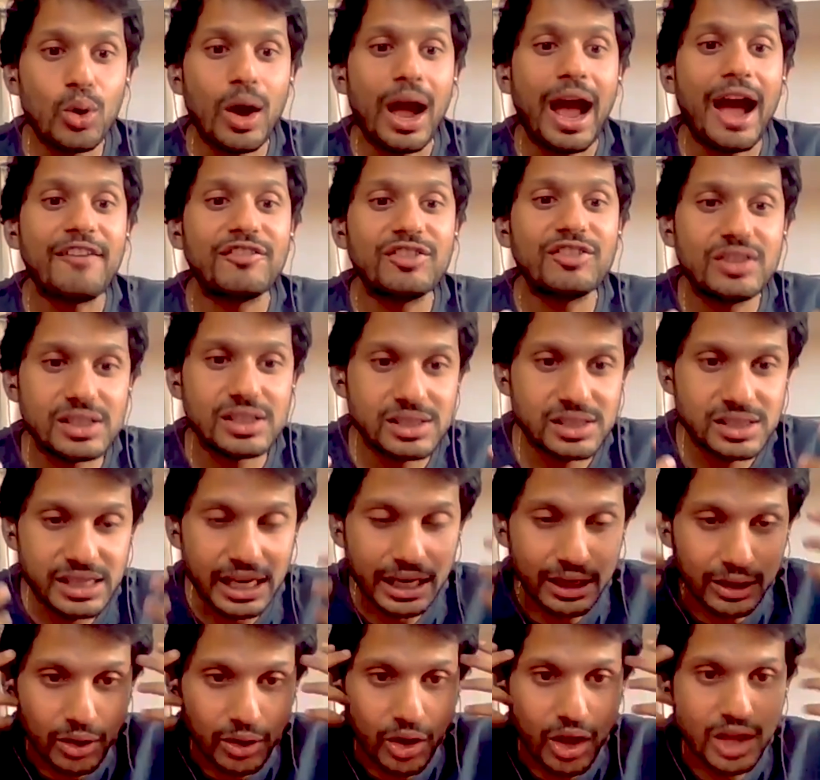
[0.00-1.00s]
sense
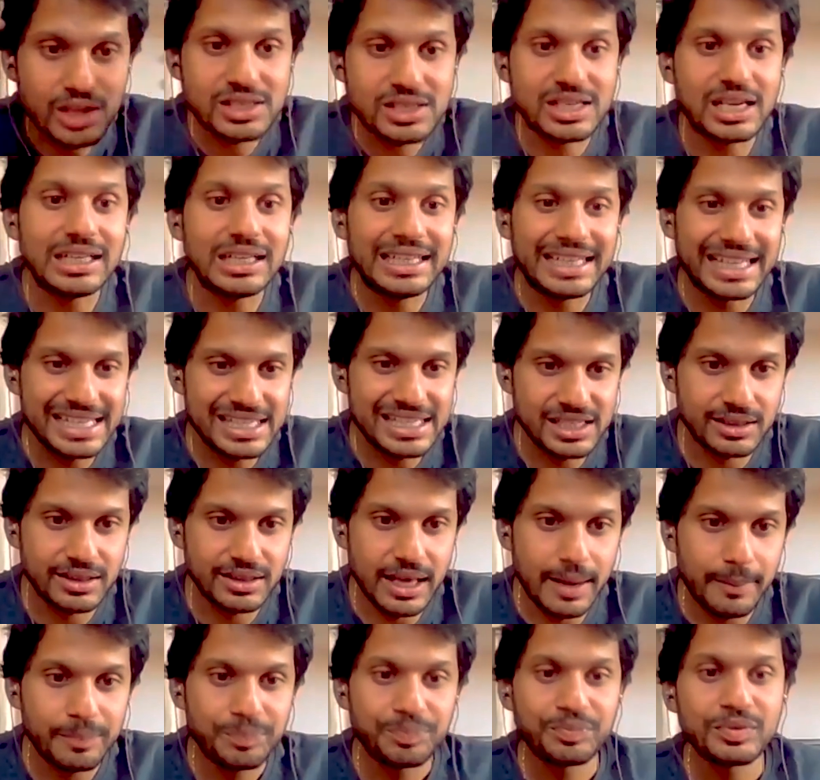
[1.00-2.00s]
have this technological
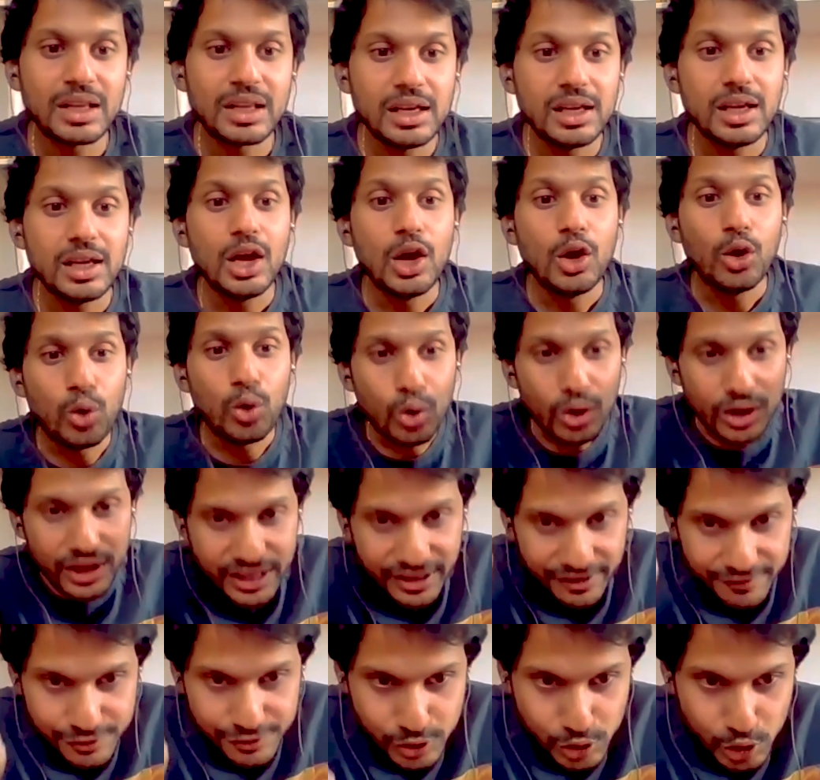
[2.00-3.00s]
tinge in them,
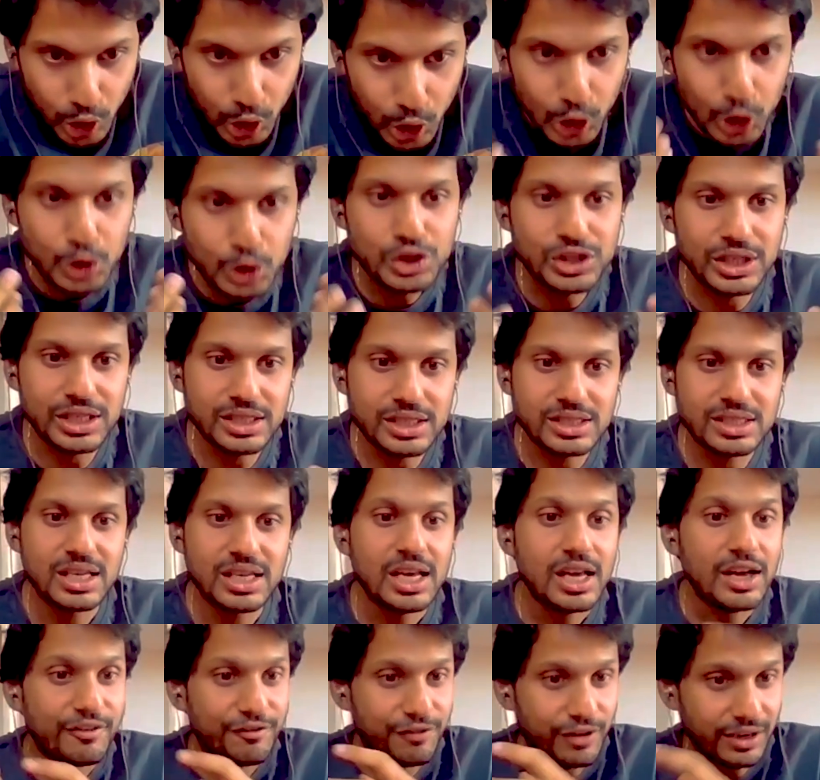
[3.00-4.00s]
who give
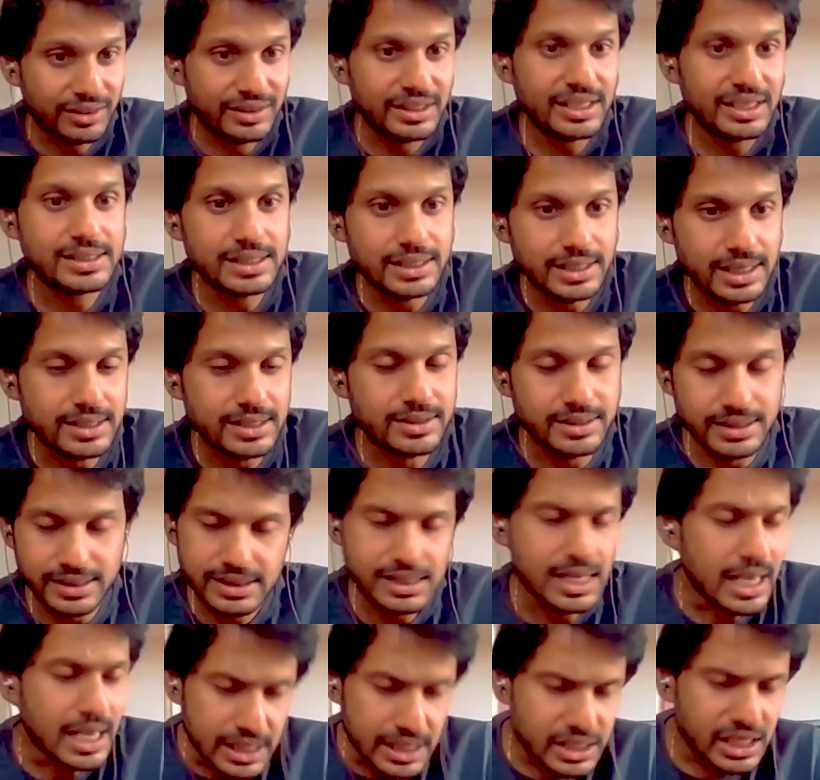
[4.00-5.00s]
solutions for these
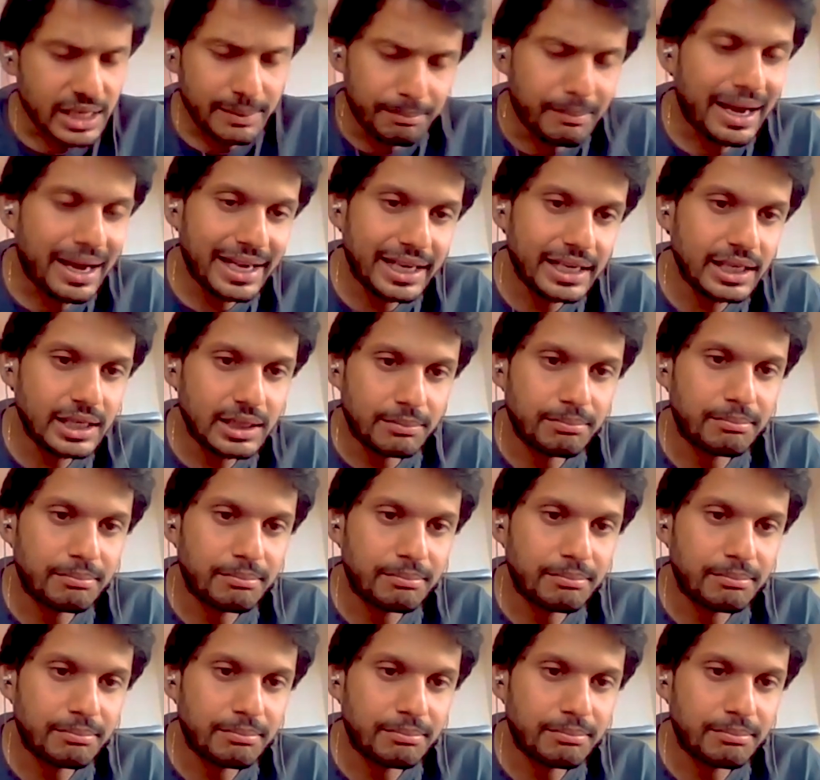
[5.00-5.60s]
industries. See,